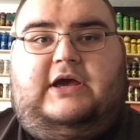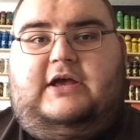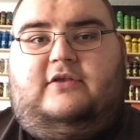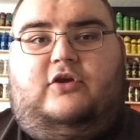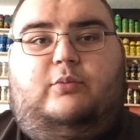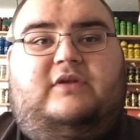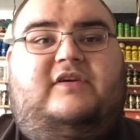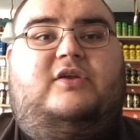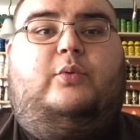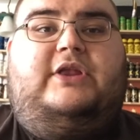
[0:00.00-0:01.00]
and you will
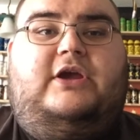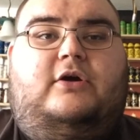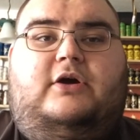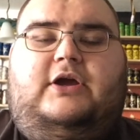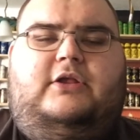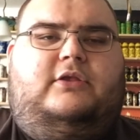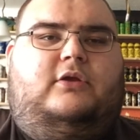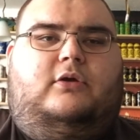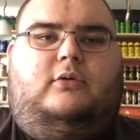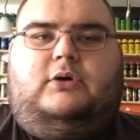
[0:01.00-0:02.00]
see the video
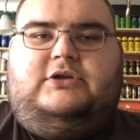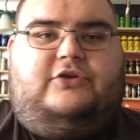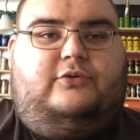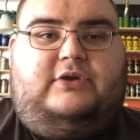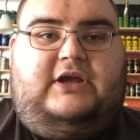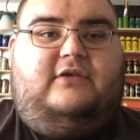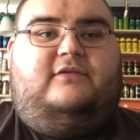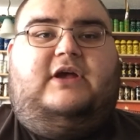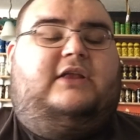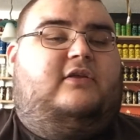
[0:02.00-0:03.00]
in 1 or 2
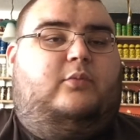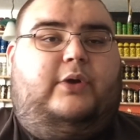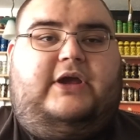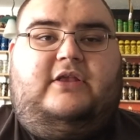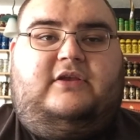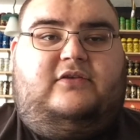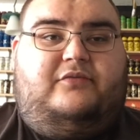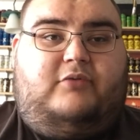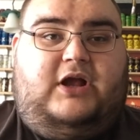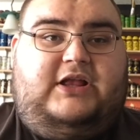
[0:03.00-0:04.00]
days. At the weekend, it's
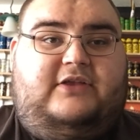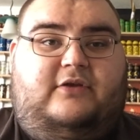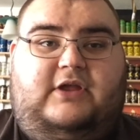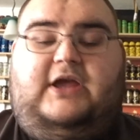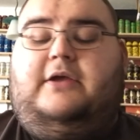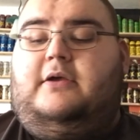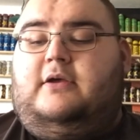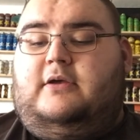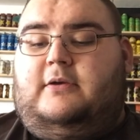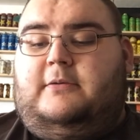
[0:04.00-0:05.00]
Friday today,
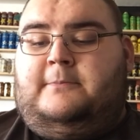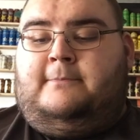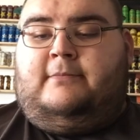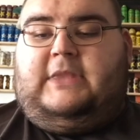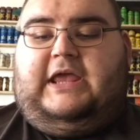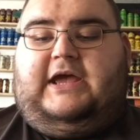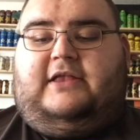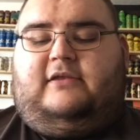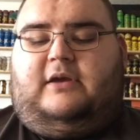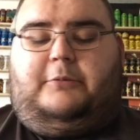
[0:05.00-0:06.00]

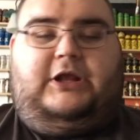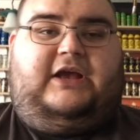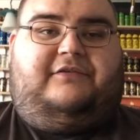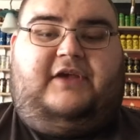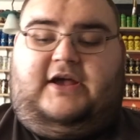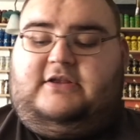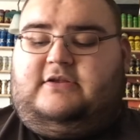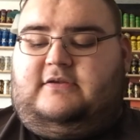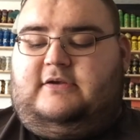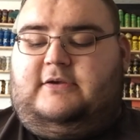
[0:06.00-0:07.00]
and I'm really
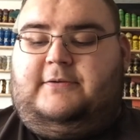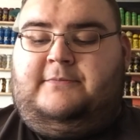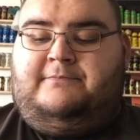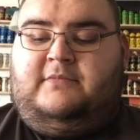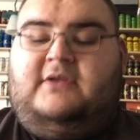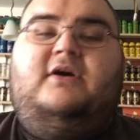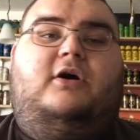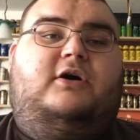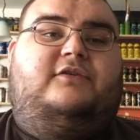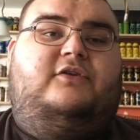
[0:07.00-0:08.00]
excited.
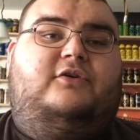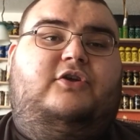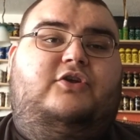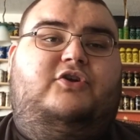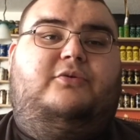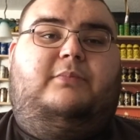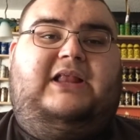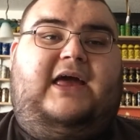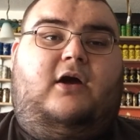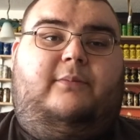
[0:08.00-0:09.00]
Also, the new
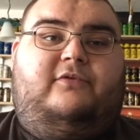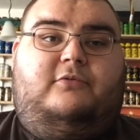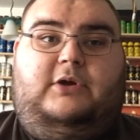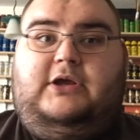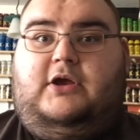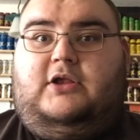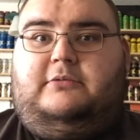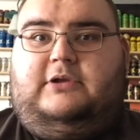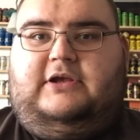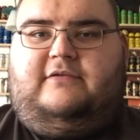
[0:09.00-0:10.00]
Black Ops 3
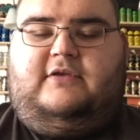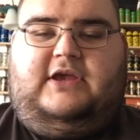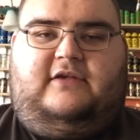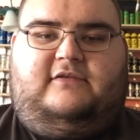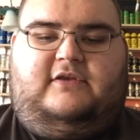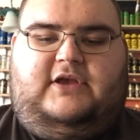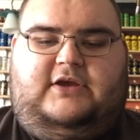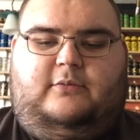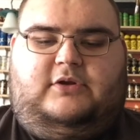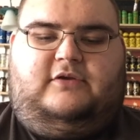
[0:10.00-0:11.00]
got released
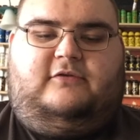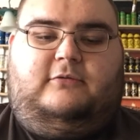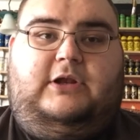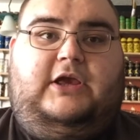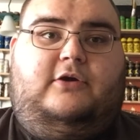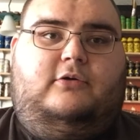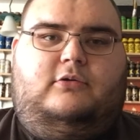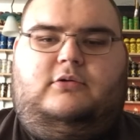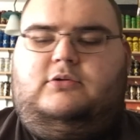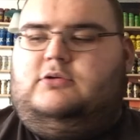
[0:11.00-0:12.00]
yesterday, what is really cool.